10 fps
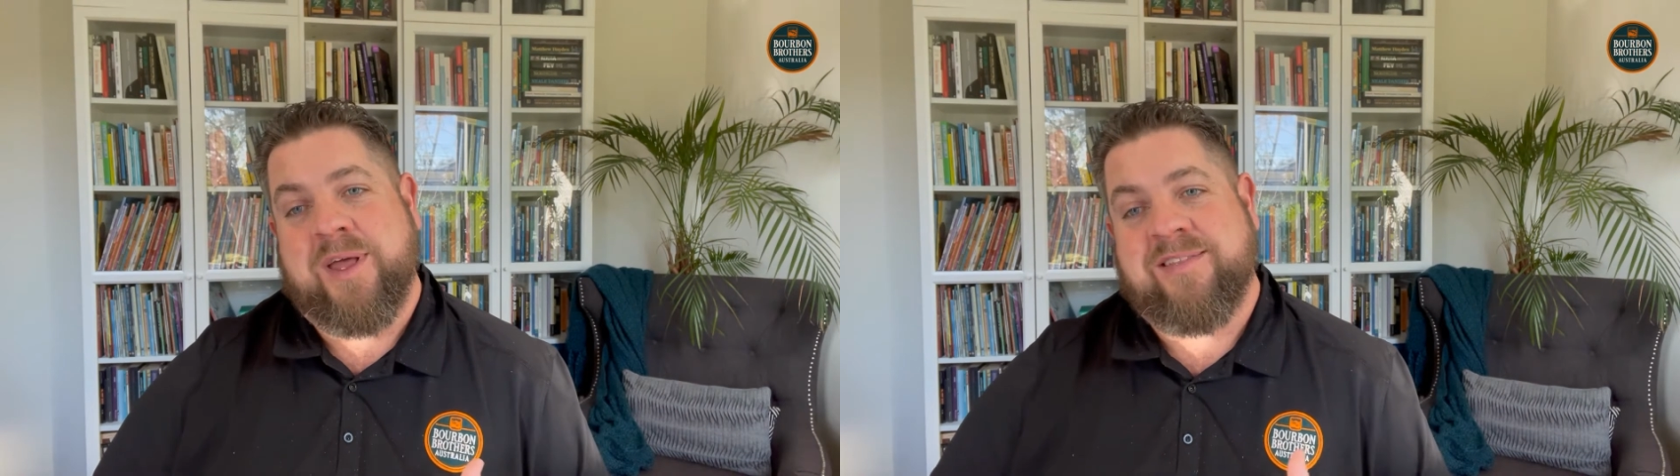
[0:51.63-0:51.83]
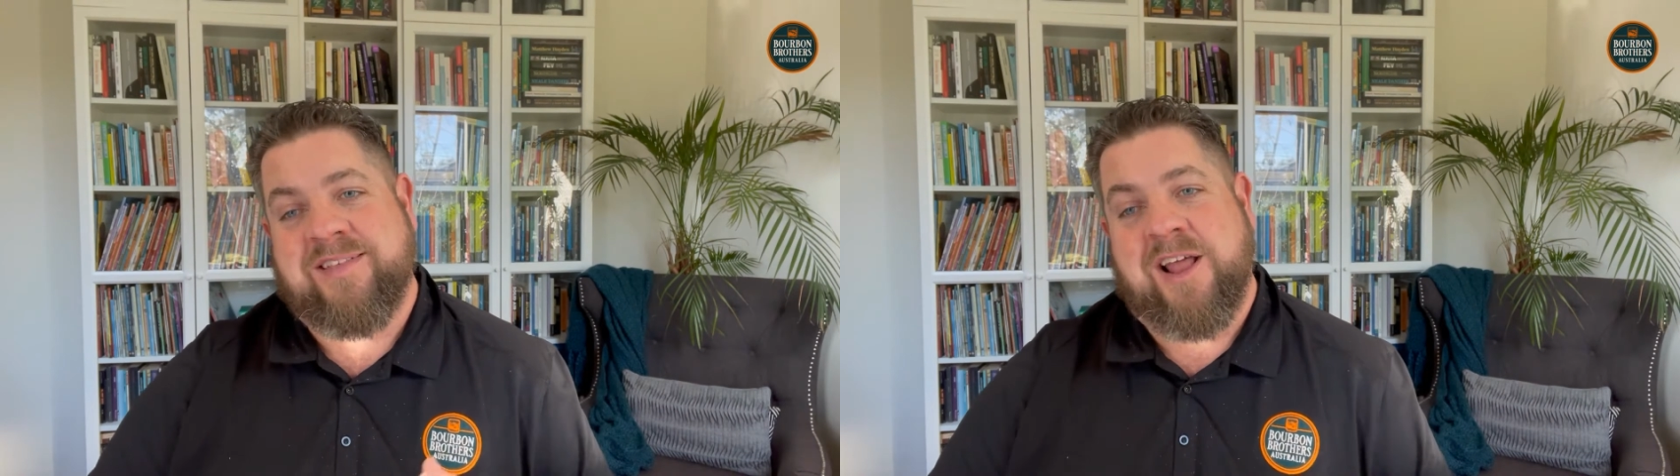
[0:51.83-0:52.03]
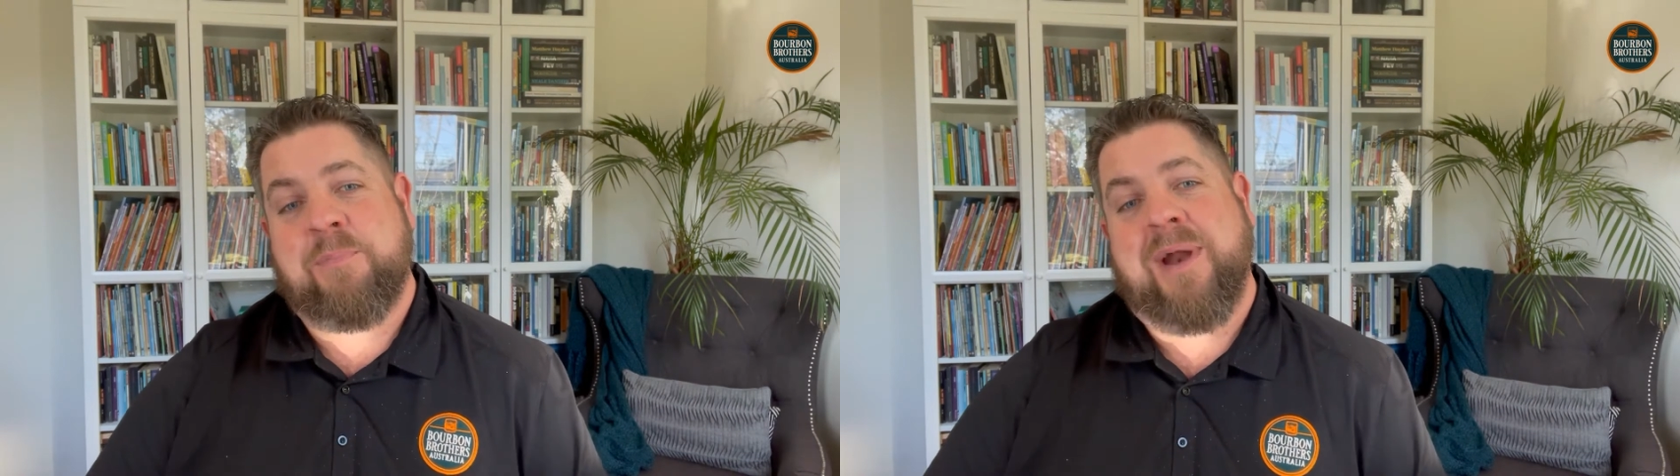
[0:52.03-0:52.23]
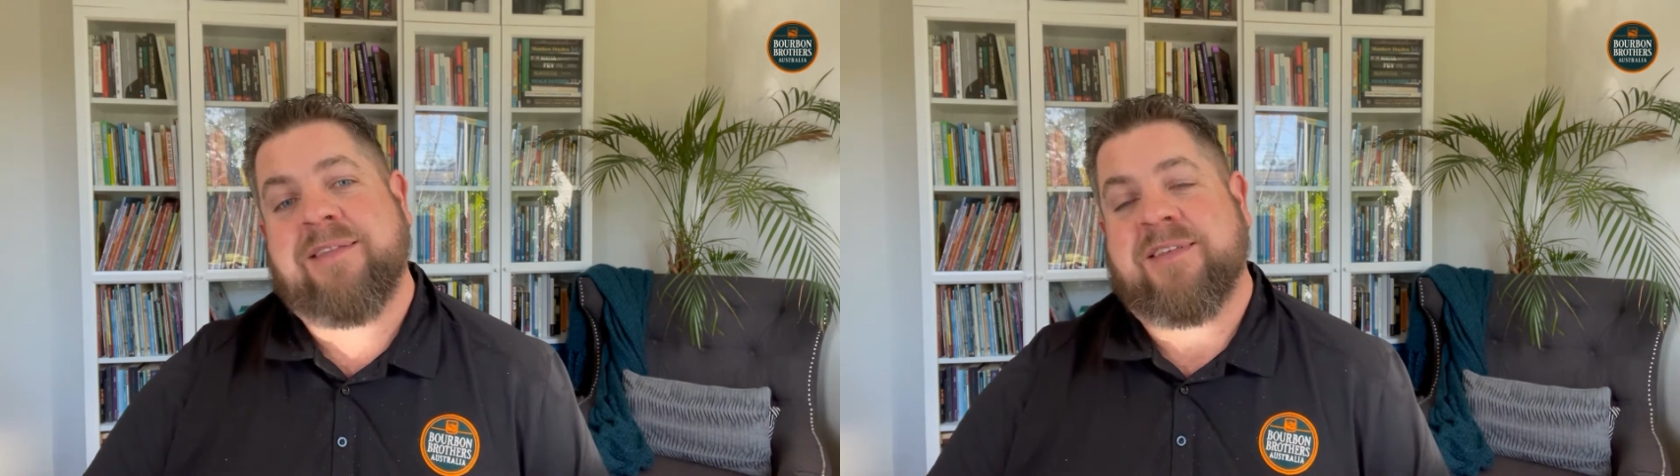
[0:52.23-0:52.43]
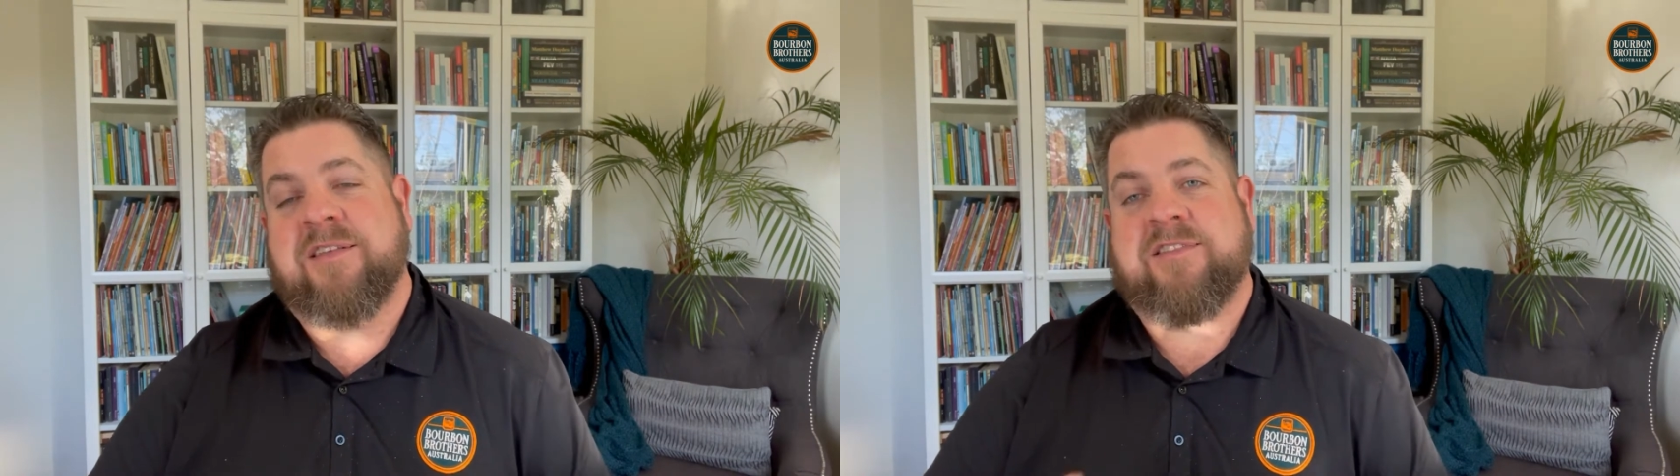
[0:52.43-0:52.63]
it
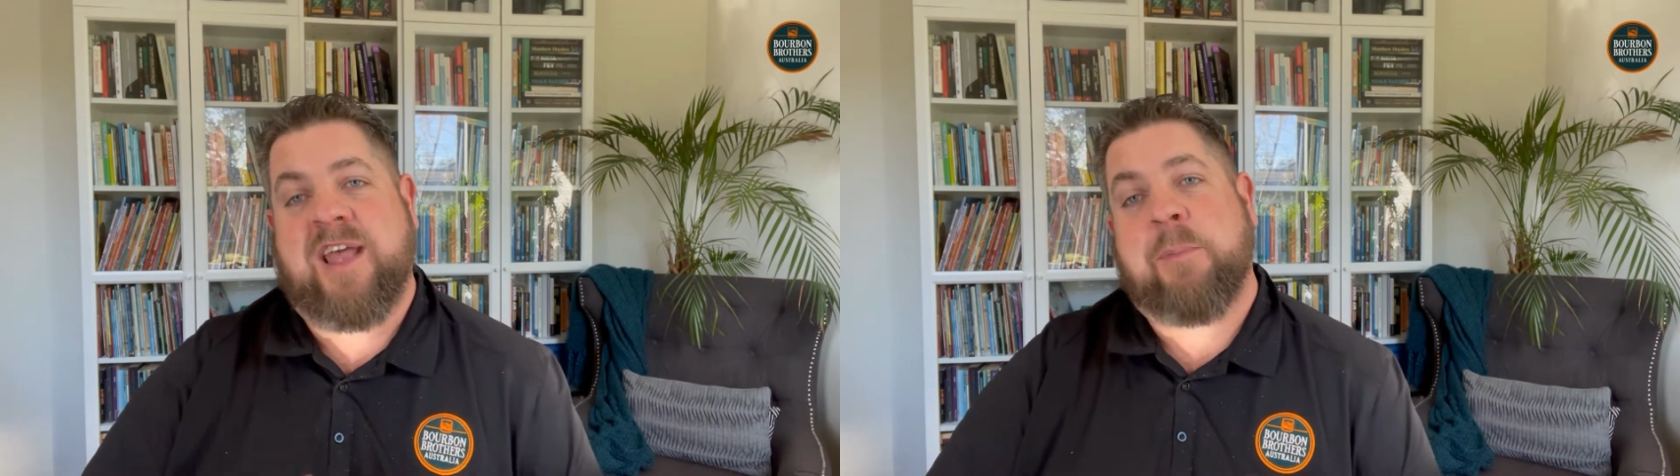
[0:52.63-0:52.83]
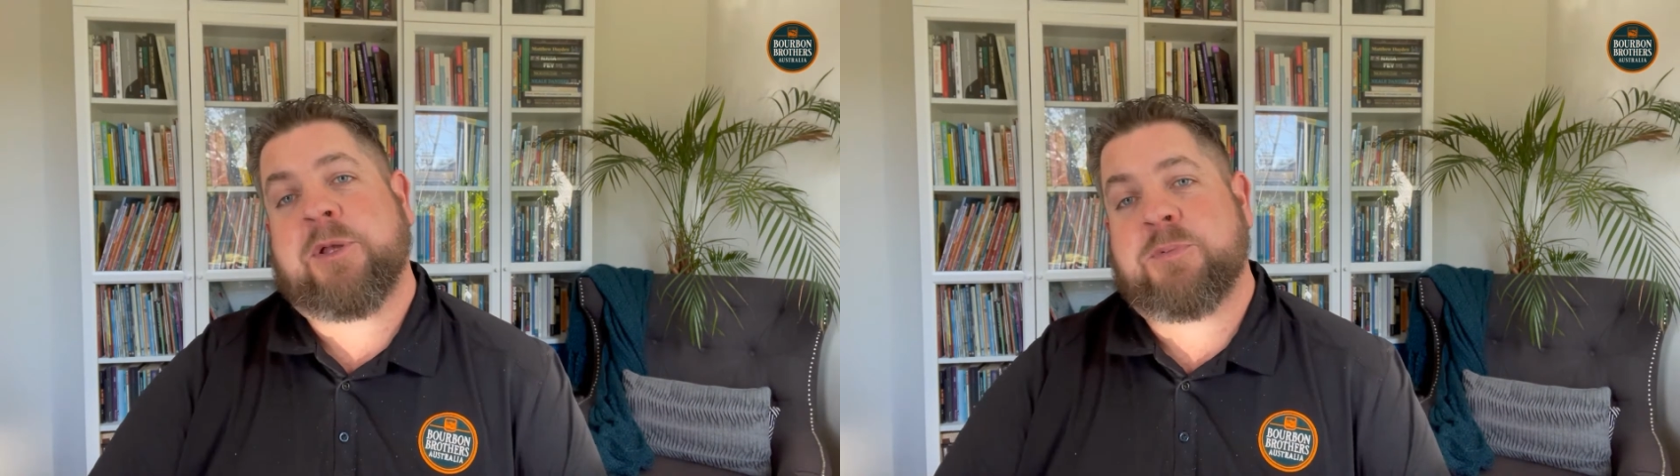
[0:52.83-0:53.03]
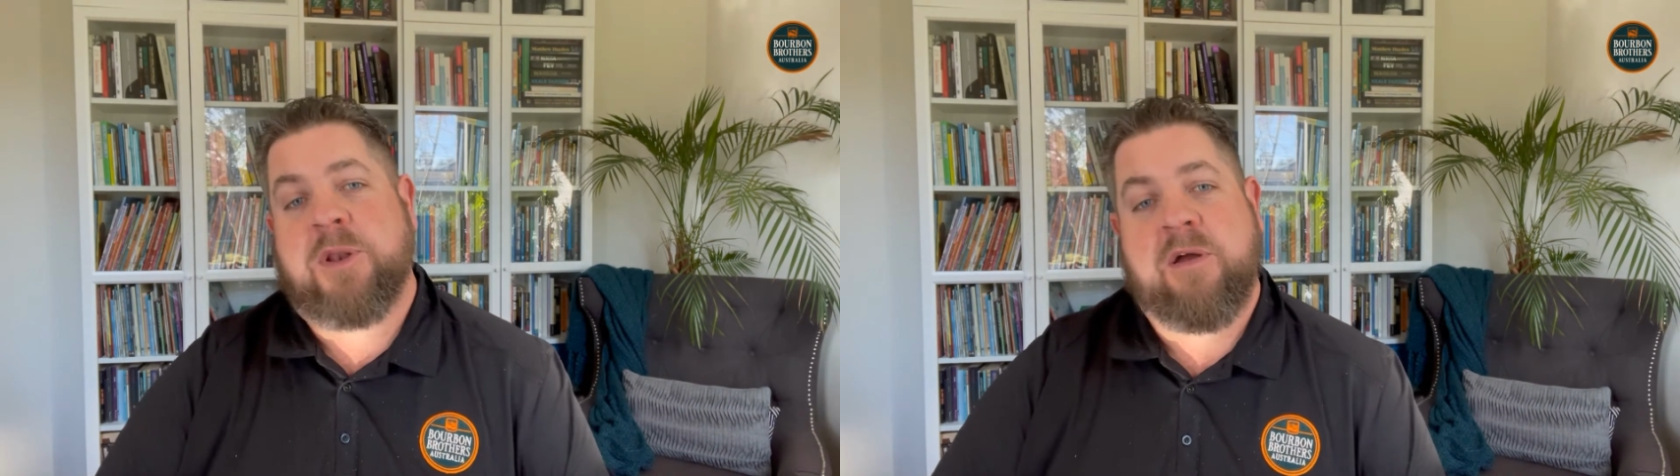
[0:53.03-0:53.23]
celebrates the establishment